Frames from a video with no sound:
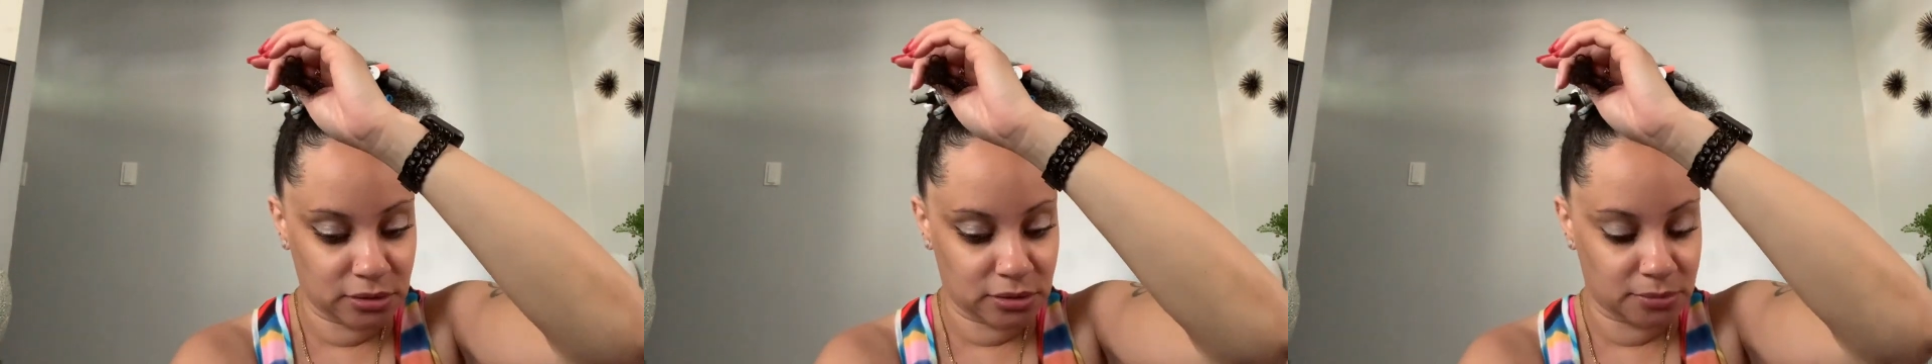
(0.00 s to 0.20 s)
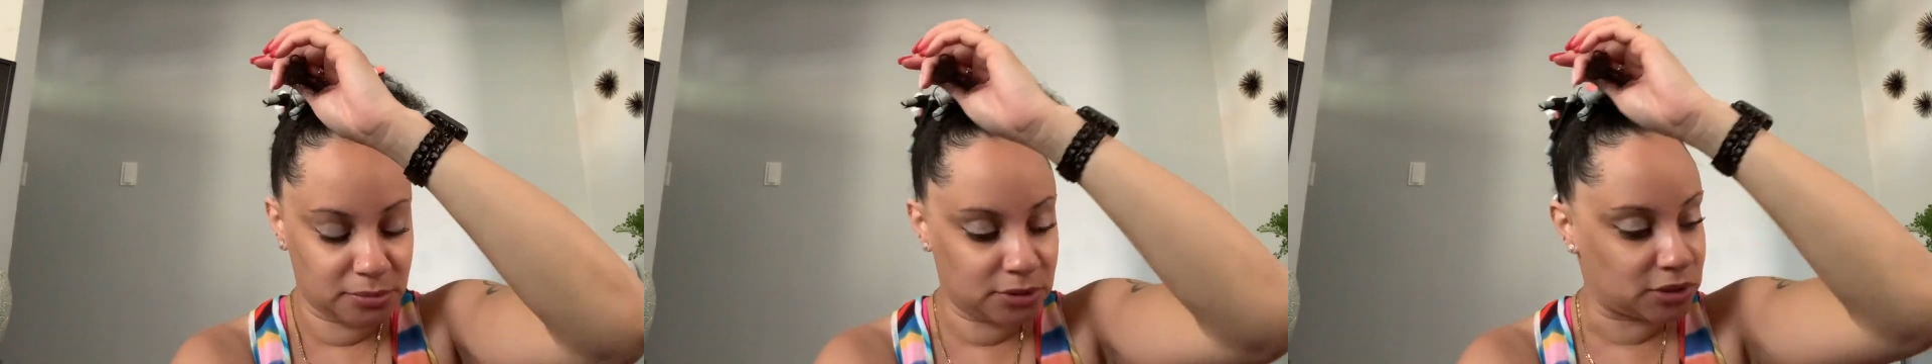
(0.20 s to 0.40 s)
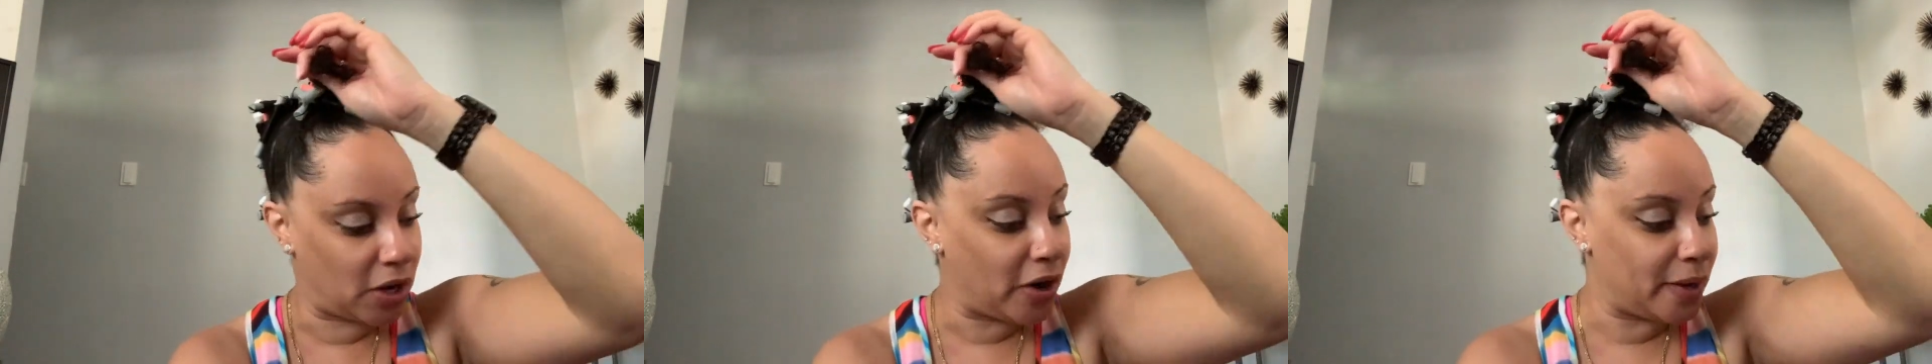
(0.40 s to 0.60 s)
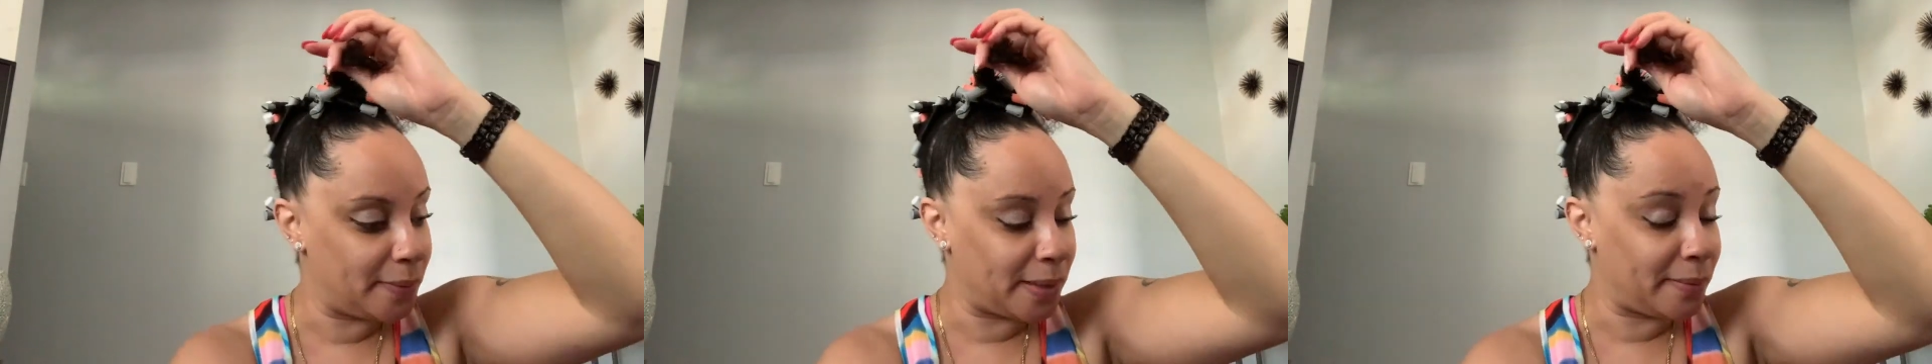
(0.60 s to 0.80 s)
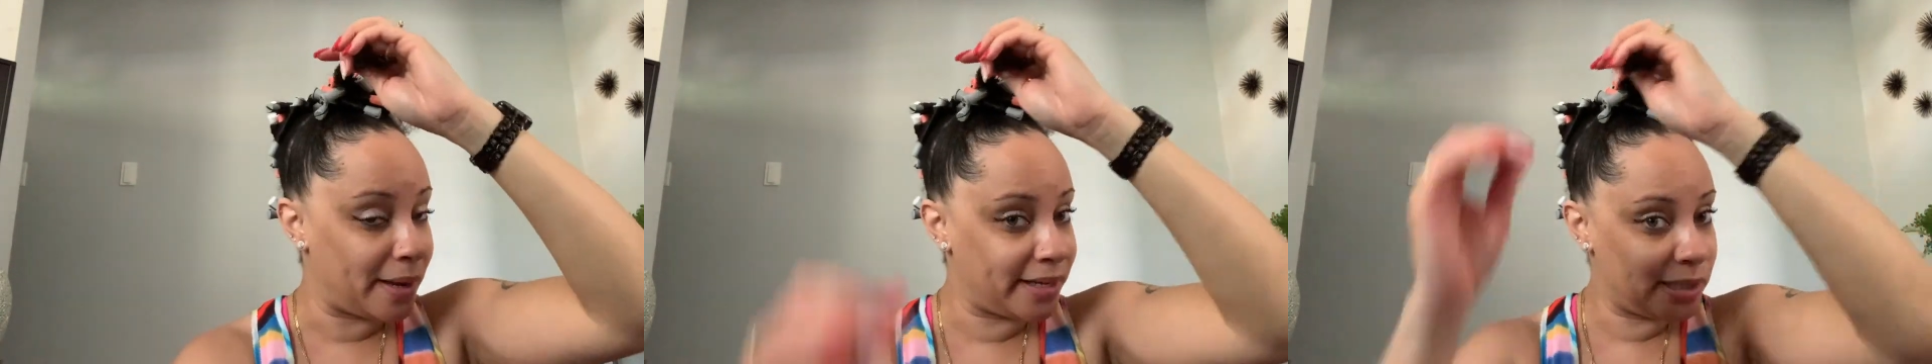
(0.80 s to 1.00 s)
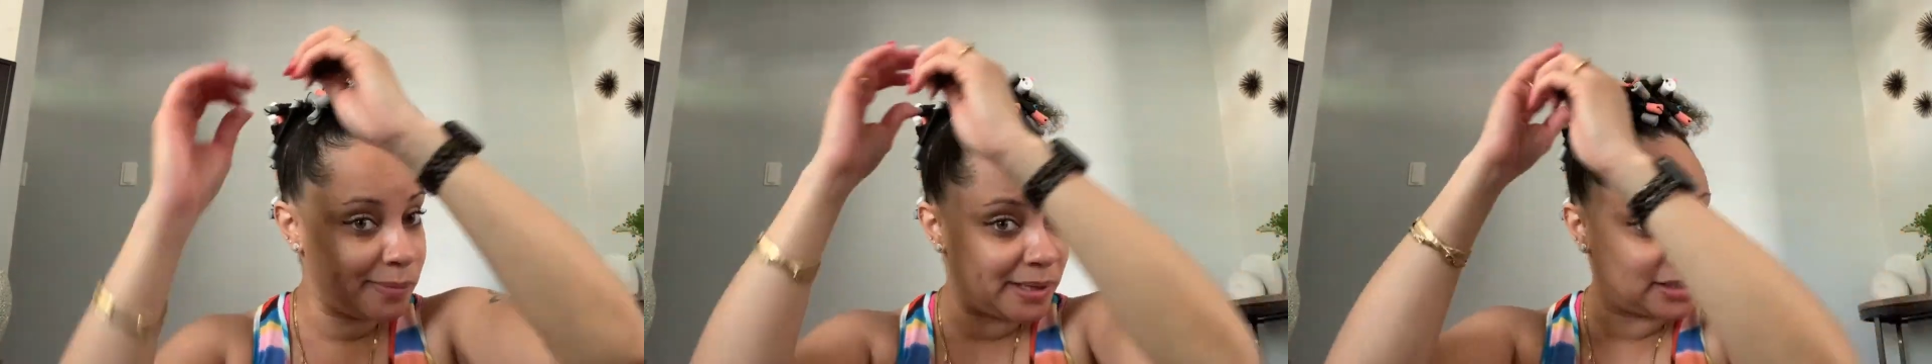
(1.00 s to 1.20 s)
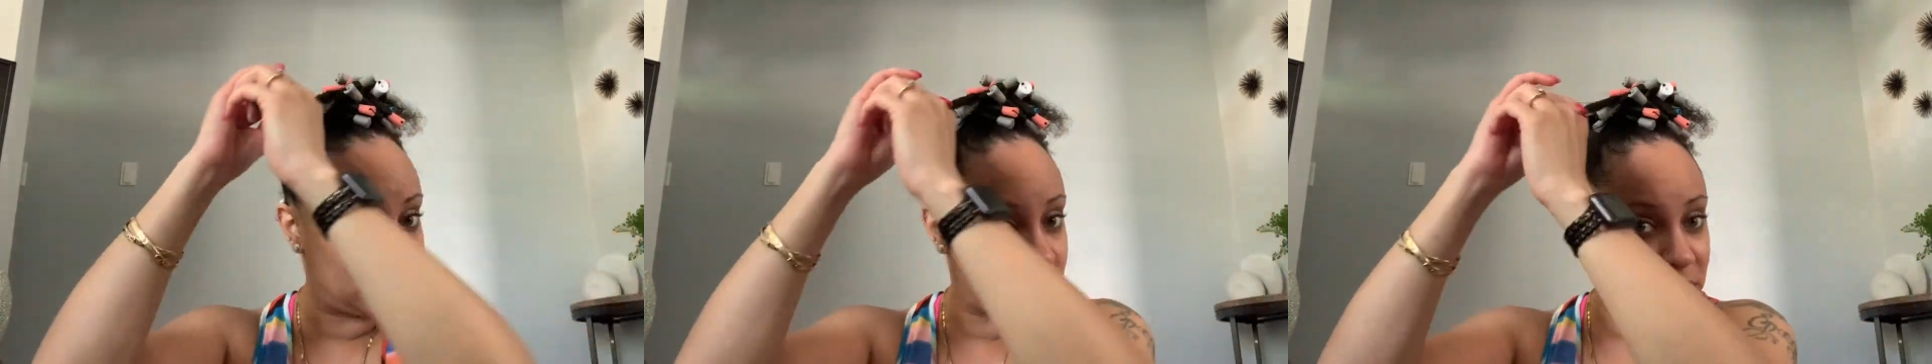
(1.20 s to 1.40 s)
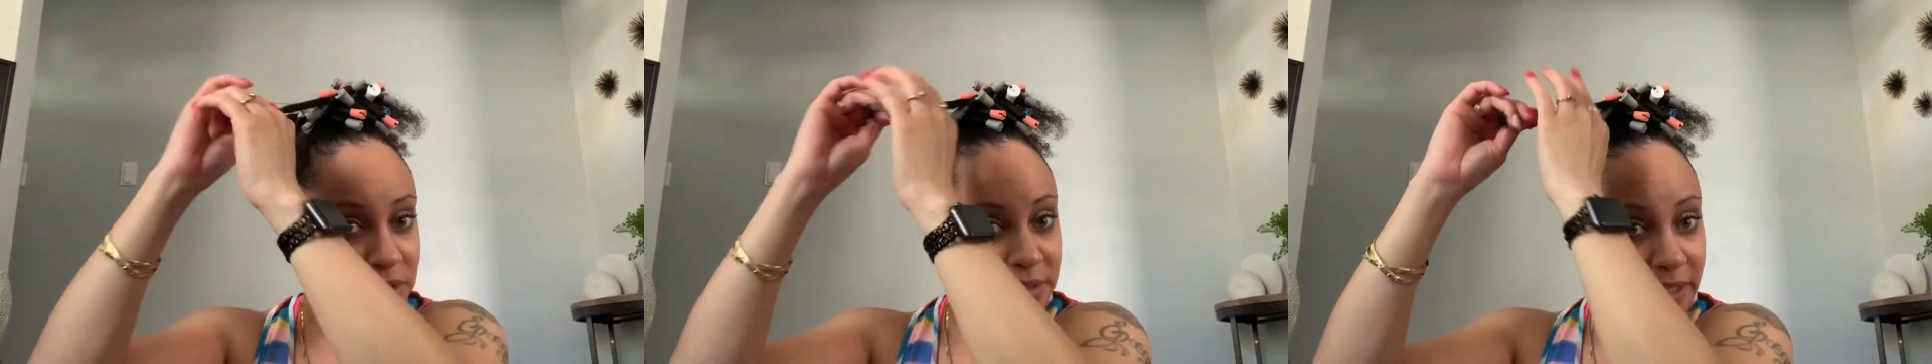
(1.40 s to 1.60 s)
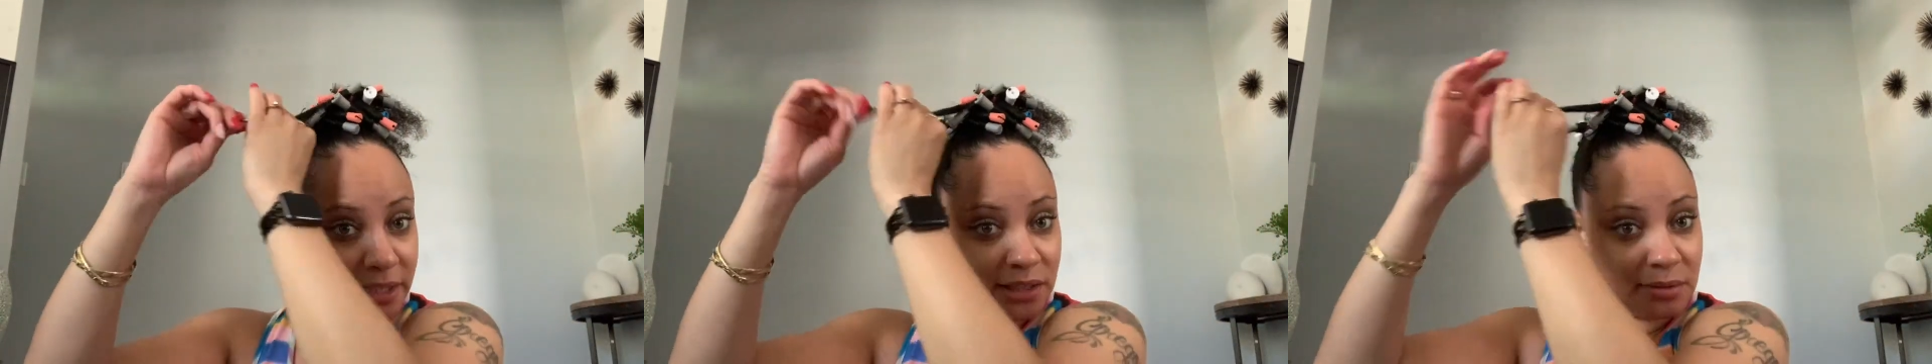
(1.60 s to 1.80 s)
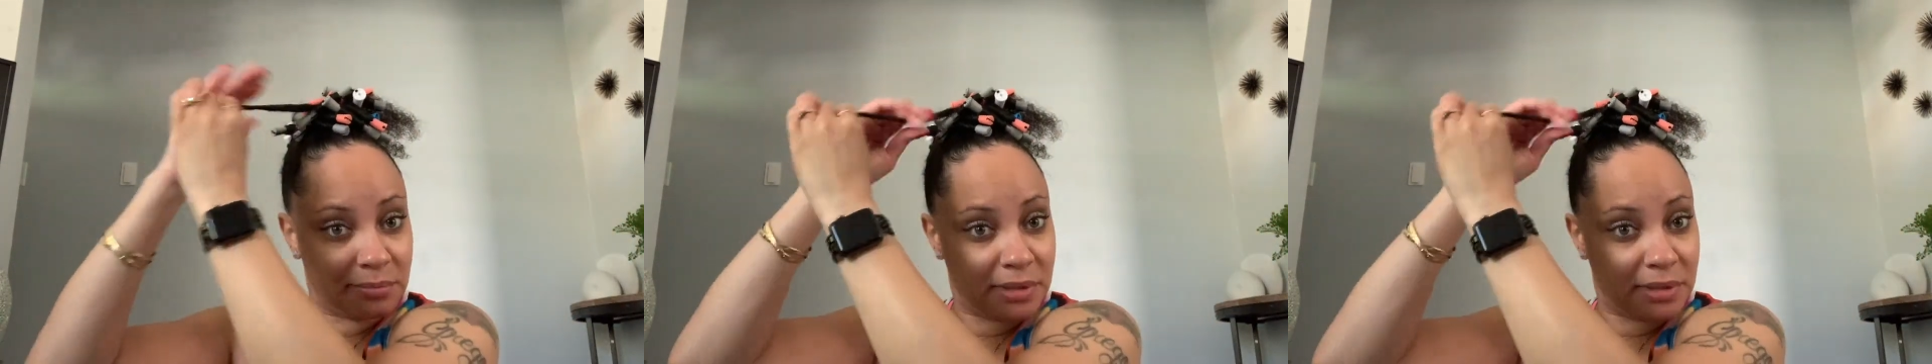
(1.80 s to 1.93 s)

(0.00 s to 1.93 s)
I'm sorry, baby. I'll get back to you in a second.